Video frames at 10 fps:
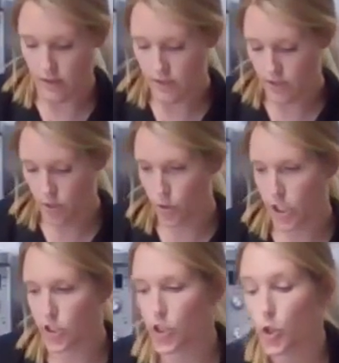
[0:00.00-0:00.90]
So
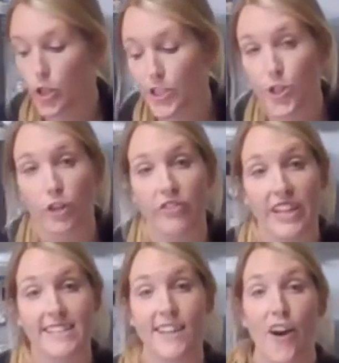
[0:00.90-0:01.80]
good. So you could serve this
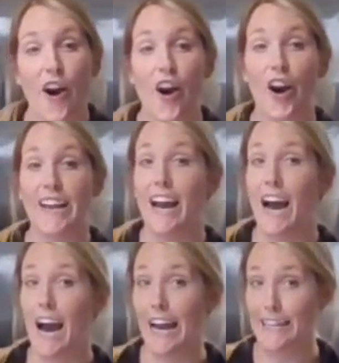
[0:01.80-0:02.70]
on
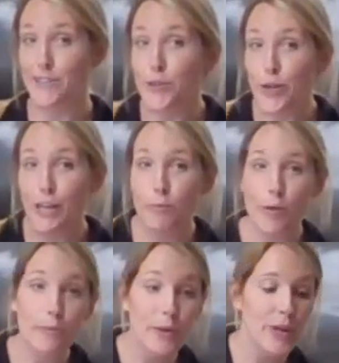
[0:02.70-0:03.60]
ice cream would
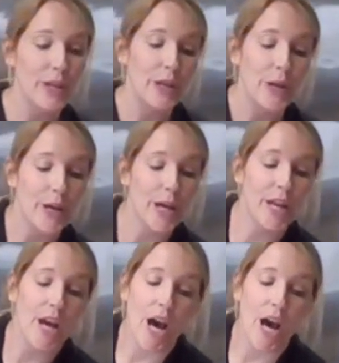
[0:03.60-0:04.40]
be really good.